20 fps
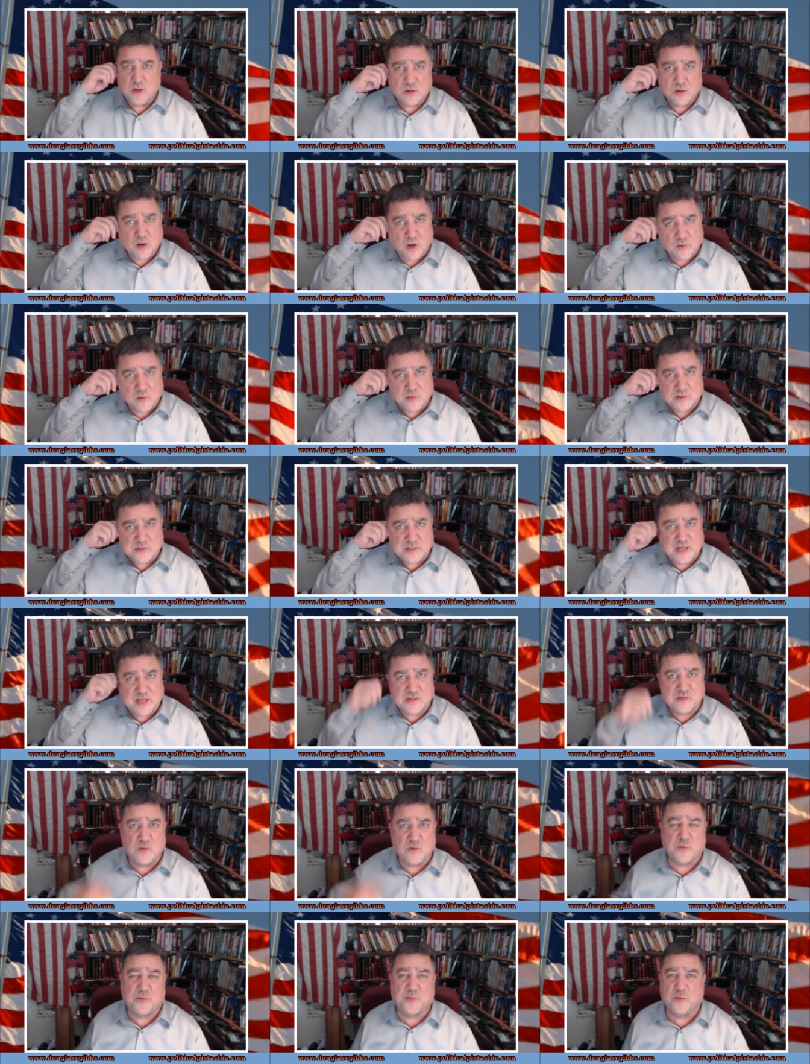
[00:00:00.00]
Congress
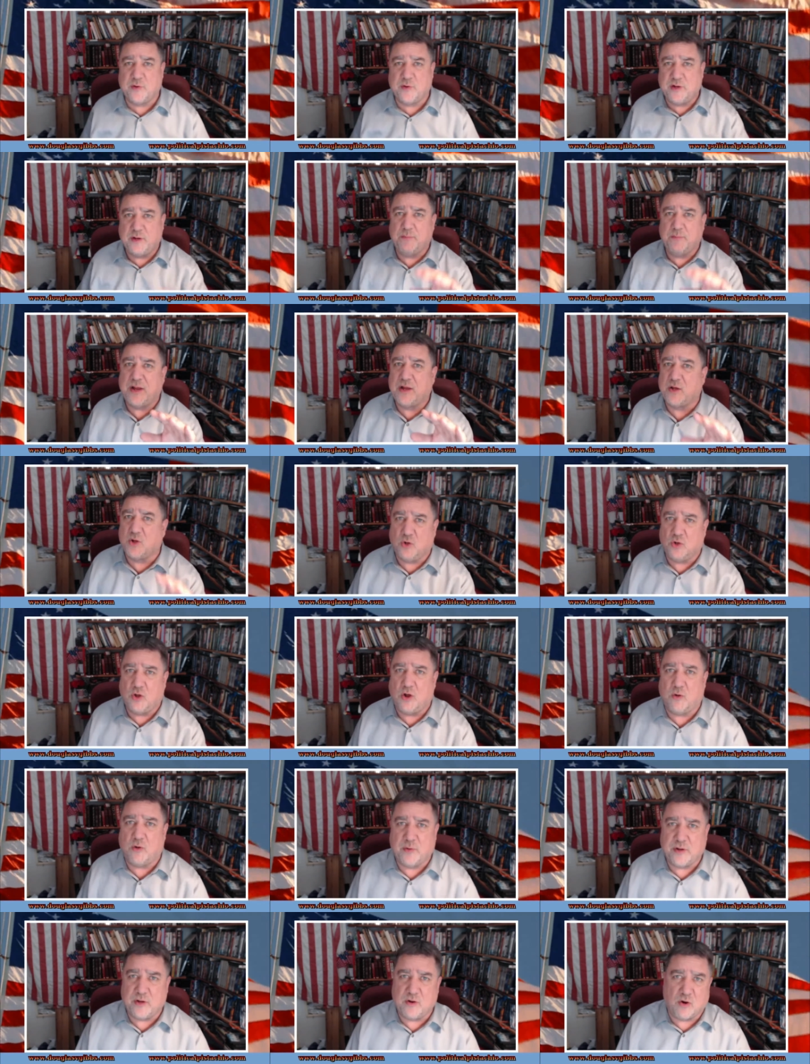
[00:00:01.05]
has no authority to make a
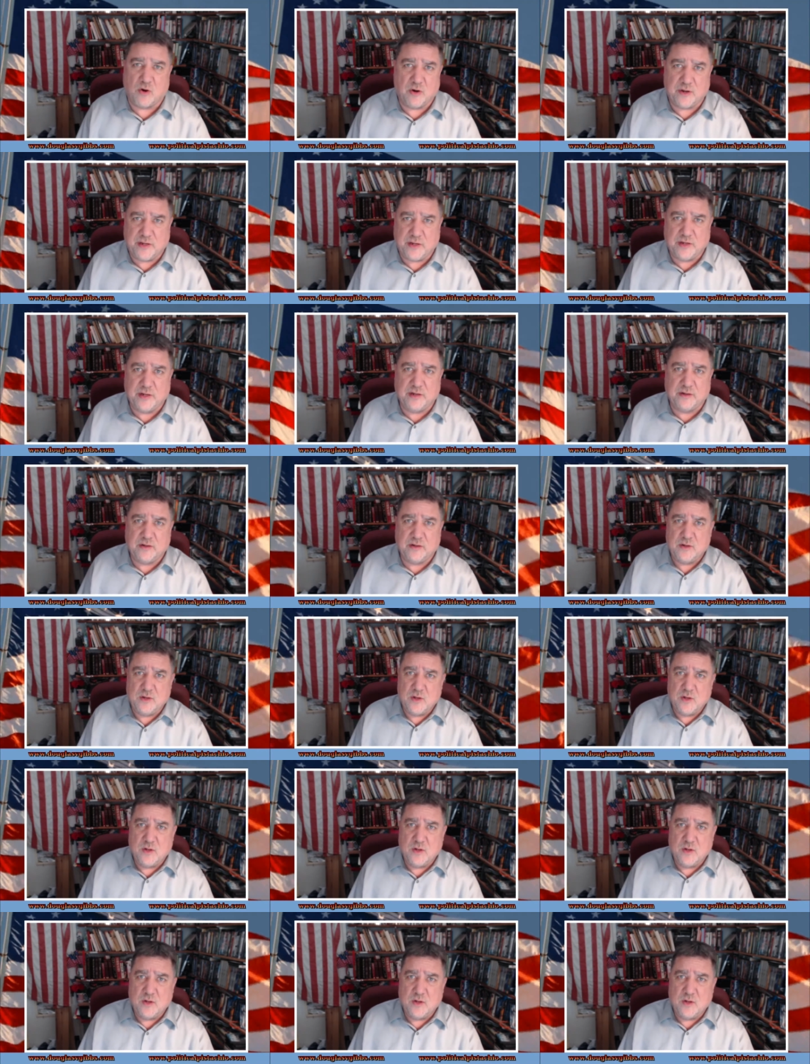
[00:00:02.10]
law regarding it,